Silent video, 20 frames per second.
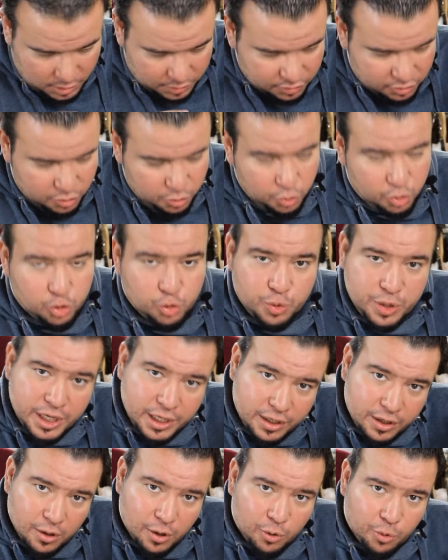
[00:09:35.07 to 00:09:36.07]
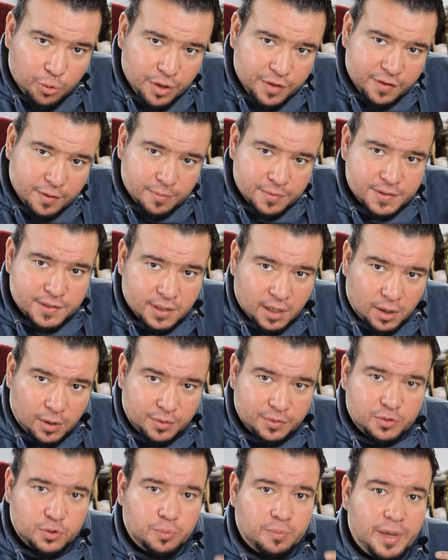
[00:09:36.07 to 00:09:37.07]
to tweak your rhythm
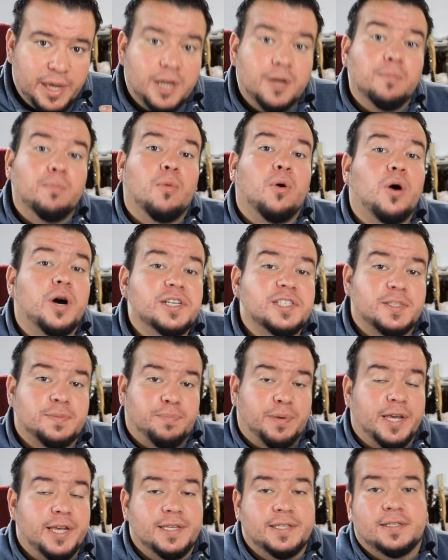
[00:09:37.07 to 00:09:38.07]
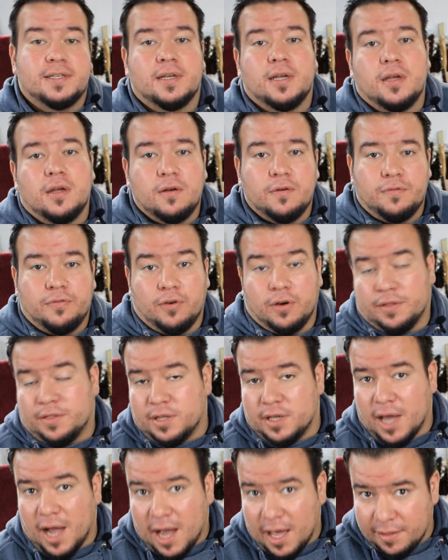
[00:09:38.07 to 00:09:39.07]
sound to make more space for
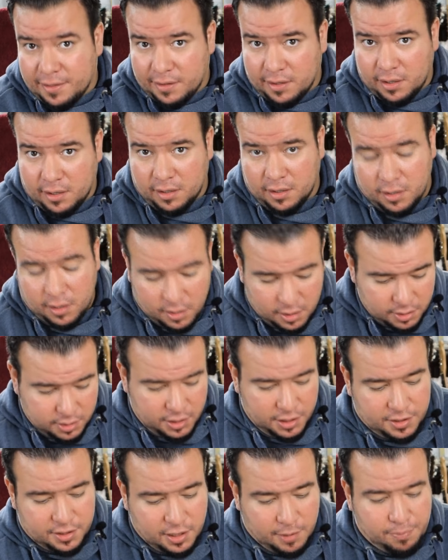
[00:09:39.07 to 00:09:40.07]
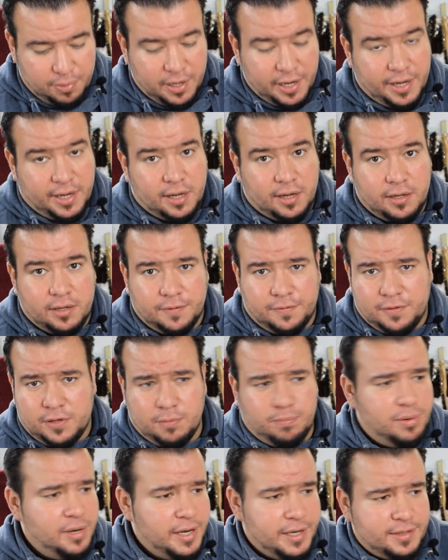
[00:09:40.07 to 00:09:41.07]
the other guitar player if he
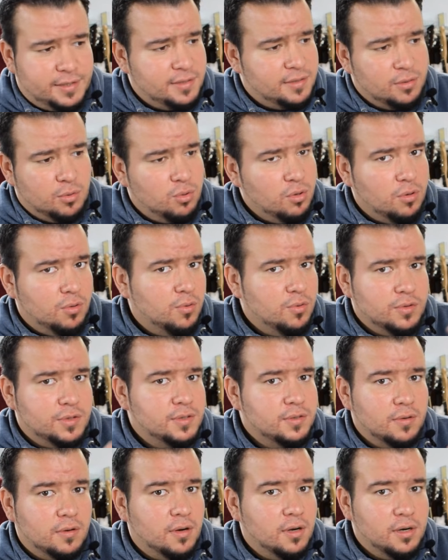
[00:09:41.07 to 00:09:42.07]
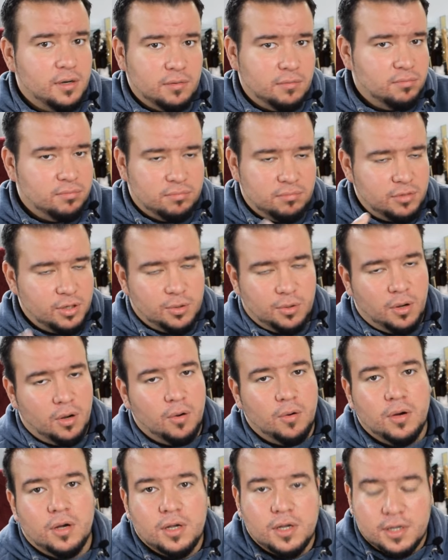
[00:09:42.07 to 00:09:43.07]
plays solos or, you know,
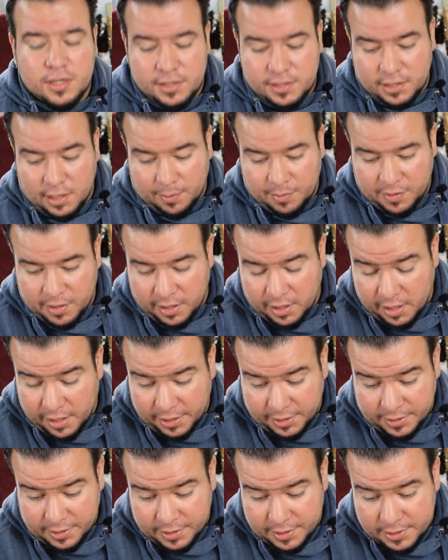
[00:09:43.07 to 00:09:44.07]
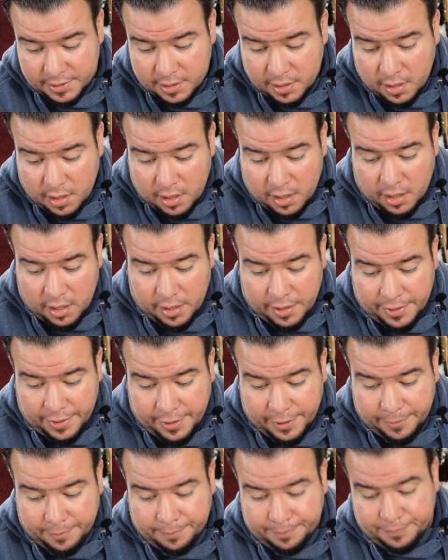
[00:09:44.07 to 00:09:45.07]
something like this.
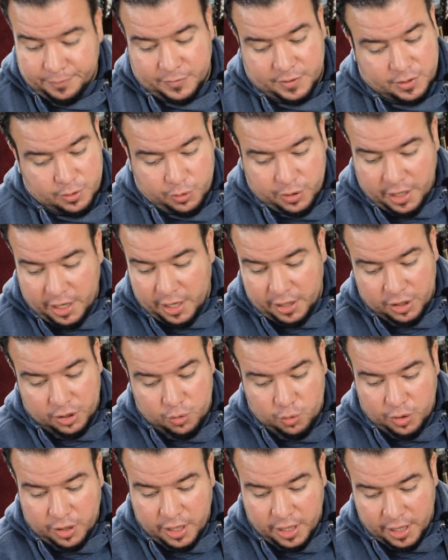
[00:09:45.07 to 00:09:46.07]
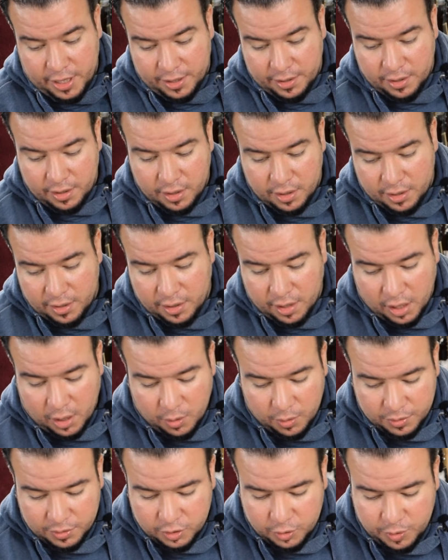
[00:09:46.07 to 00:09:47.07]
So yeah, you can
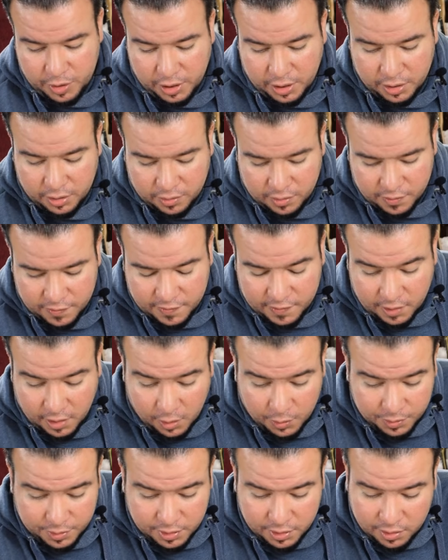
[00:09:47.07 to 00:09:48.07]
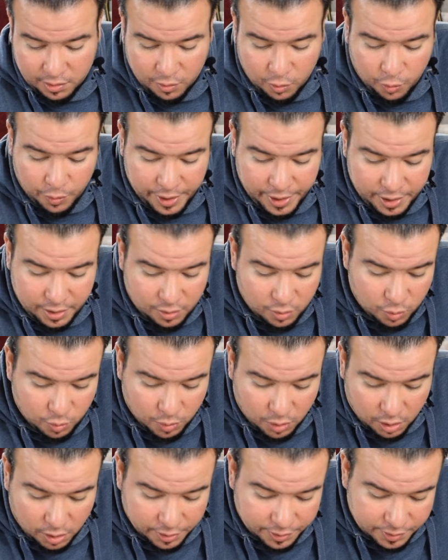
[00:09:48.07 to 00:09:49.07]
now tweak the sound in a way you
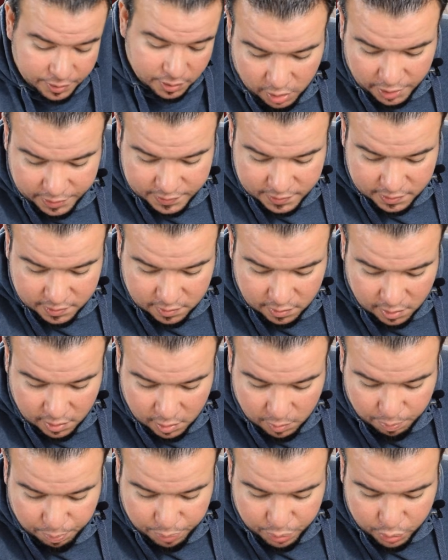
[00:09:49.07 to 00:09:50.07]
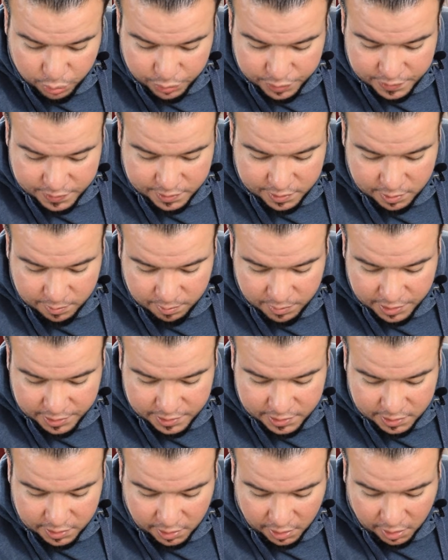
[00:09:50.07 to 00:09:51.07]
want. Let's boost the
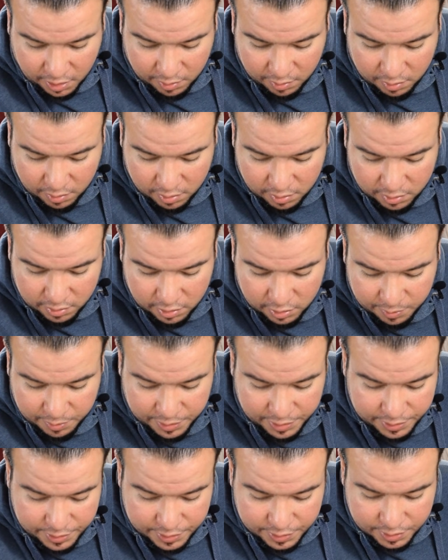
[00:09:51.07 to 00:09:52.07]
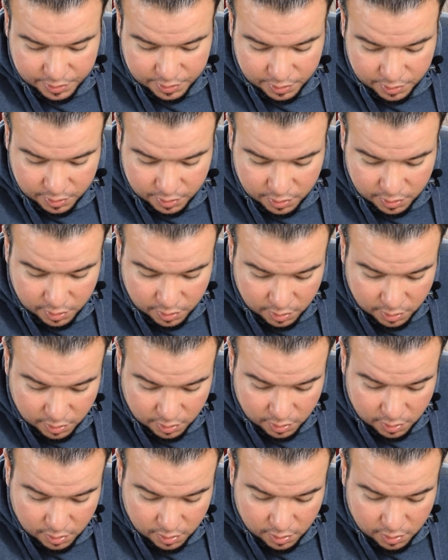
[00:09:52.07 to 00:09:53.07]
mids here a little bit.
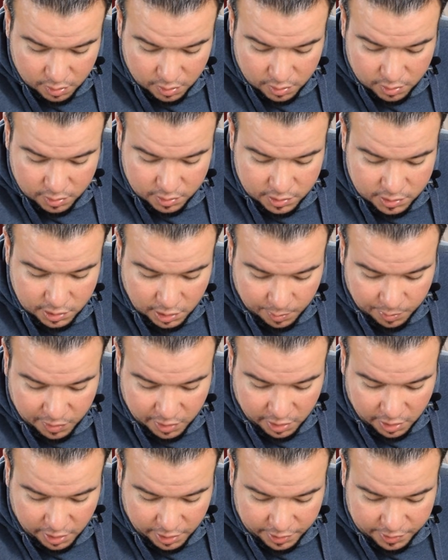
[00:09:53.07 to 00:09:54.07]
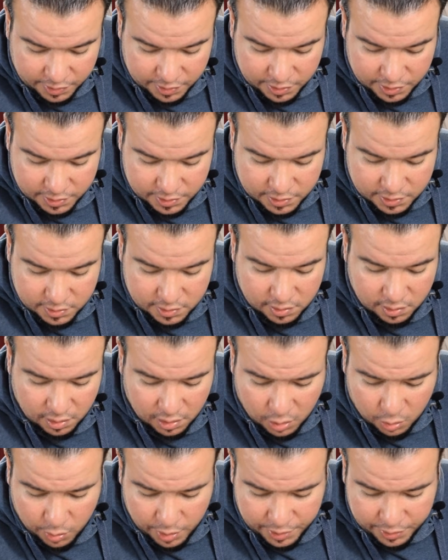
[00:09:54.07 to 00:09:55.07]
Something like this.
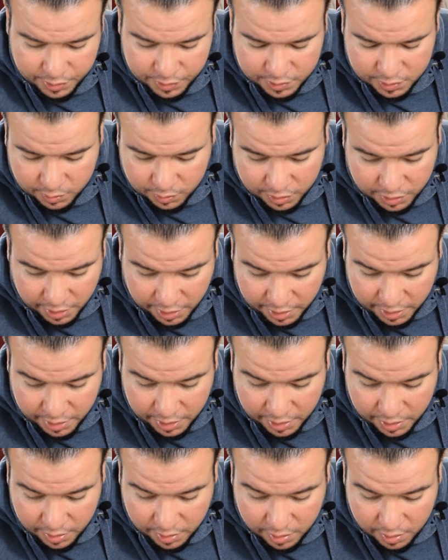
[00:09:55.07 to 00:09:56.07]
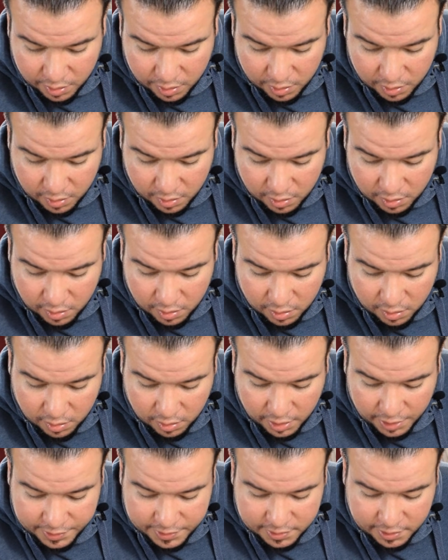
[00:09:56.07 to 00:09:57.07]
Low end is okay.
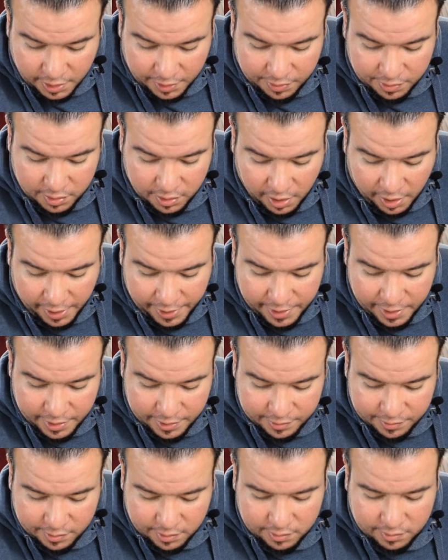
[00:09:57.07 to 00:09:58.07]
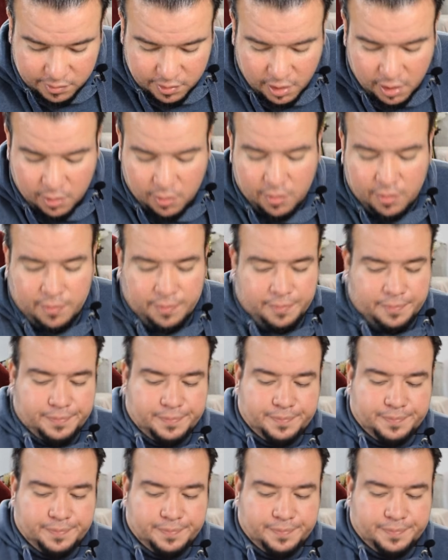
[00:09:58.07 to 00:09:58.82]
Let's get the high end down.